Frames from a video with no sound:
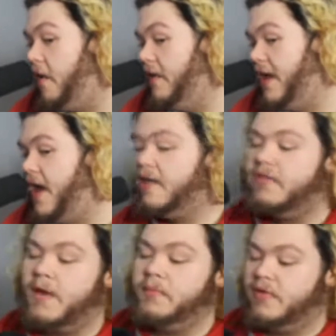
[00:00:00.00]
yet,
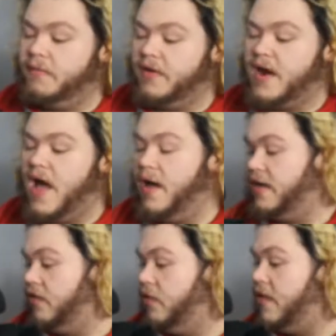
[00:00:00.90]
so I'm still figuring out how I
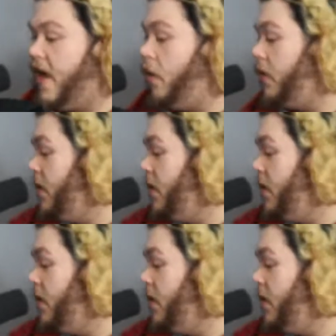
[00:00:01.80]
can do that, or